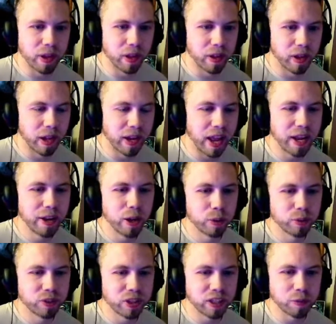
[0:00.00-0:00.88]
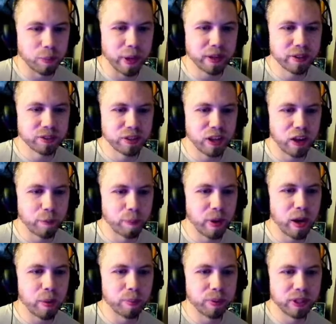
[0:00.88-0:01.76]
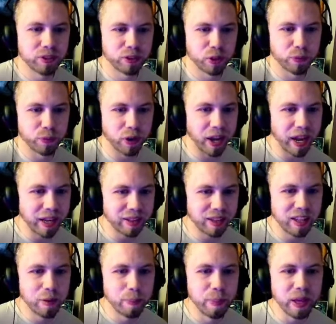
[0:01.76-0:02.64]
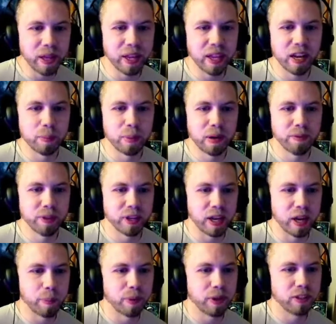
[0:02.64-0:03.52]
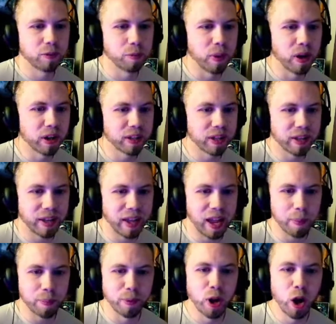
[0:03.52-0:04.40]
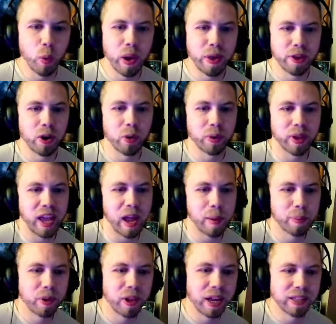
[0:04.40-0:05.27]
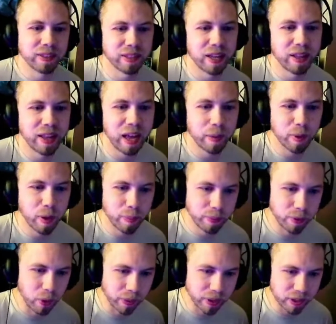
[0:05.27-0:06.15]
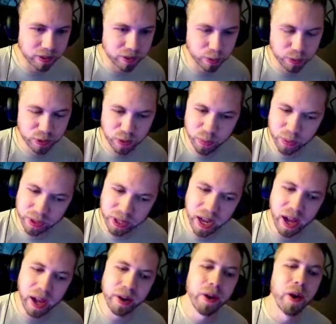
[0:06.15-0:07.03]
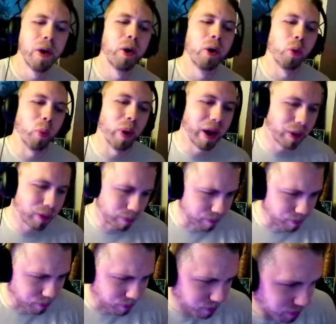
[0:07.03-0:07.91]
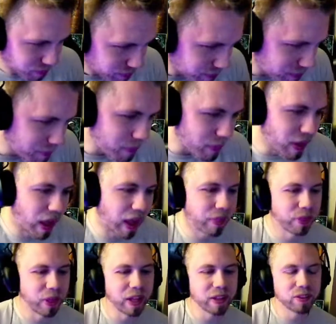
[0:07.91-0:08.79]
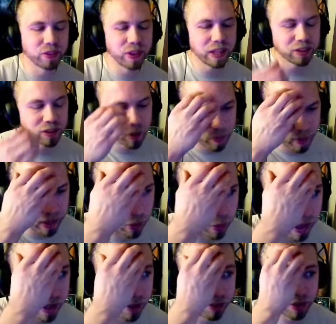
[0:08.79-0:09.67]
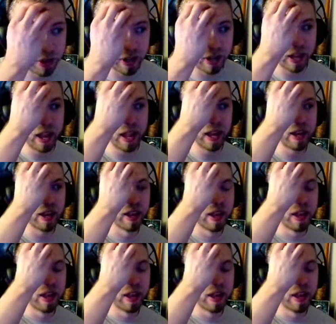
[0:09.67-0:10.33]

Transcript: and Endo says Microsoft bought Blizzard for 18 billion above the company's market cap. No way they don't capitalize on that by going exclusive with COD. Well, uh, that's that's the big question, and